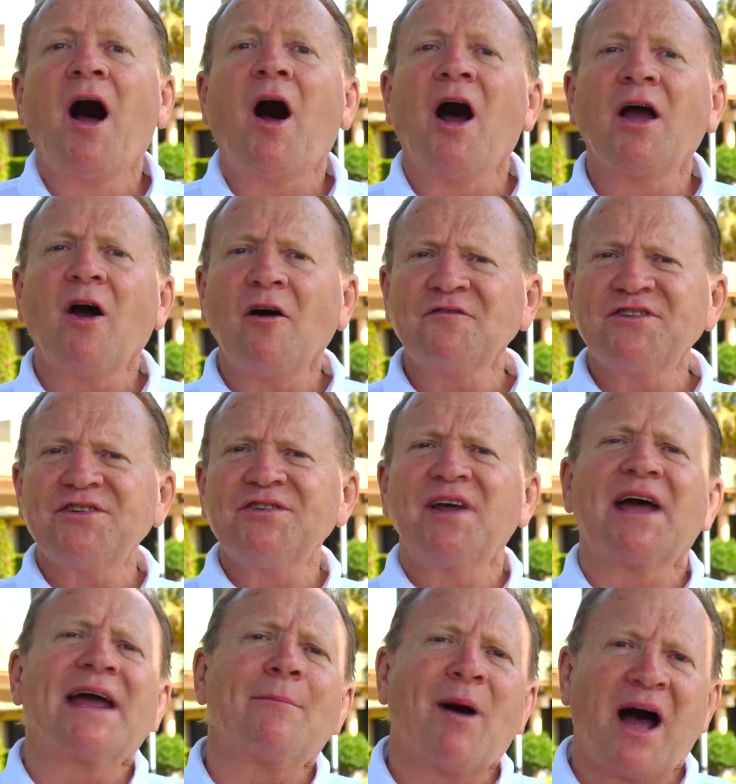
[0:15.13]
I often
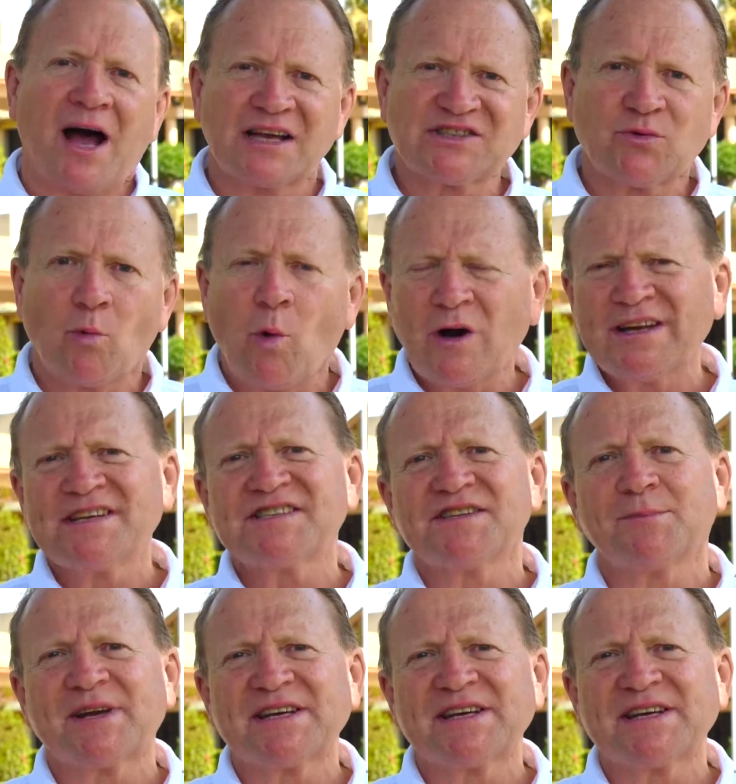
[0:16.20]
am asked what is the